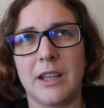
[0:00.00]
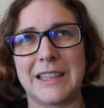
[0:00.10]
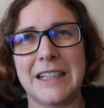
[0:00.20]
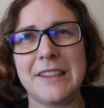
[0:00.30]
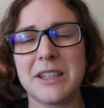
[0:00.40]

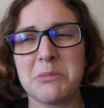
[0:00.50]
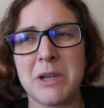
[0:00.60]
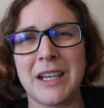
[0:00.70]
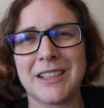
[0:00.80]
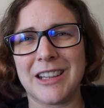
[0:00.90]
at least a
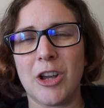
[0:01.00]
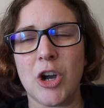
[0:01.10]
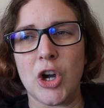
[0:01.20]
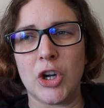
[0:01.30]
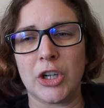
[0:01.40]
minute
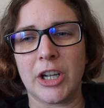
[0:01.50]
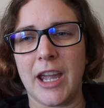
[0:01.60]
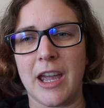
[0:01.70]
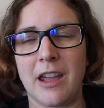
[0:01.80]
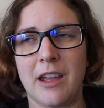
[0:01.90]
long
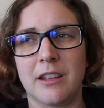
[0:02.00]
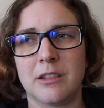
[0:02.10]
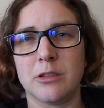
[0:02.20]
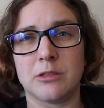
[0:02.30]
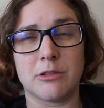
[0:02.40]

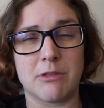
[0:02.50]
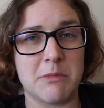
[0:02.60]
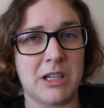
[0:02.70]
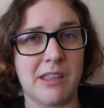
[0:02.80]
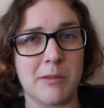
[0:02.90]
and 2 to 3
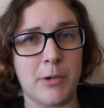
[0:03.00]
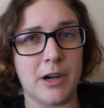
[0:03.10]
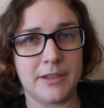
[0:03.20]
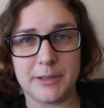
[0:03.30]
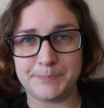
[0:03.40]
minutes
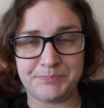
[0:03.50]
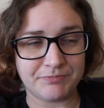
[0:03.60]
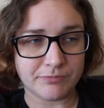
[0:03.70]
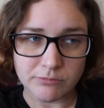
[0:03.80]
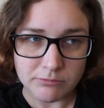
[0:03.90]
apart.
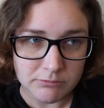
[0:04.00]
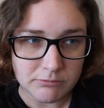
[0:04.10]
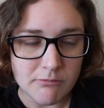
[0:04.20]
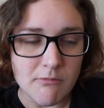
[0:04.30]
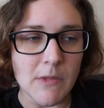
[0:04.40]

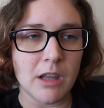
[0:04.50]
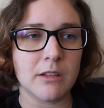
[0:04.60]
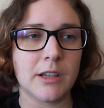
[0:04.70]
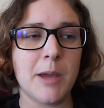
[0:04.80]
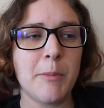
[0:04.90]

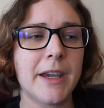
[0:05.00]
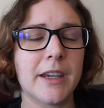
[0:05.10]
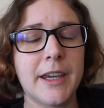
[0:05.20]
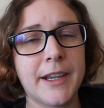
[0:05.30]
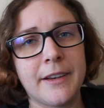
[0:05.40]
Came back
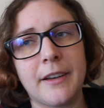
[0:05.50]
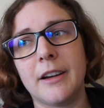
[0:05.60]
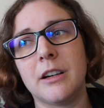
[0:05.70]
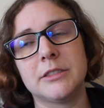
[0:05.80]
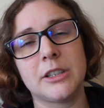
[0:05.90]
in,
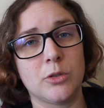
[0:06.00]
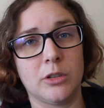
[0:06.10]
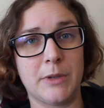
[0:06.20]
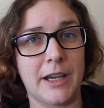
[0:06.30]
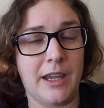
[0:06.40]
they
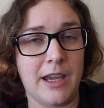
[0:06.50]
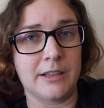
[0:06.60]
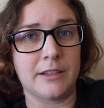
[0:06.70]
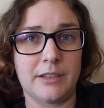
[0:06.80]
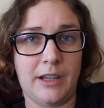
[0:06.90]
told me I
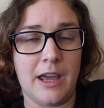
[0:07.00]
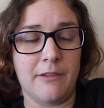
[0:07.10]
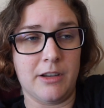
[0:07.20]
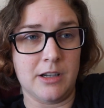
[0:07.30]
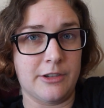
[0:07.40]
can't
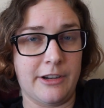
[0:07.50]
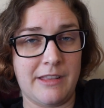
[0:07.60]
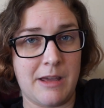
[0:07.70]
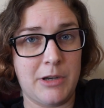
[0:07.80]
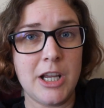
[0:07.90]
have another
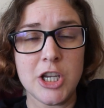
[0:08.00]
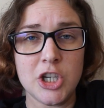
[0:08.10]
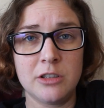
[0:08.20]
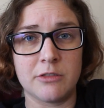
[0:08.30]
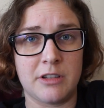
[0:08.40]

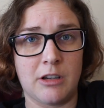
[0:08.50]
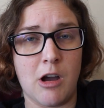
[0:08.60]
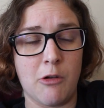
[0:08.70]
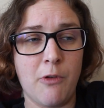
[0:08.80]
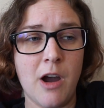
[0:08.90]
examination to see
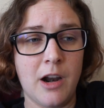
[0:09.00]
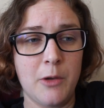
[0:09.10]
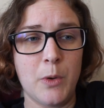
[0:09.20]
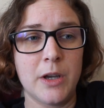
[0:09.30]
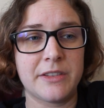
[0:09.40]
how far
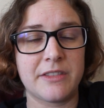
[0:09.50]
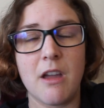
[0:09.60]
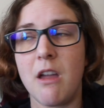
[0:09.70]
I was,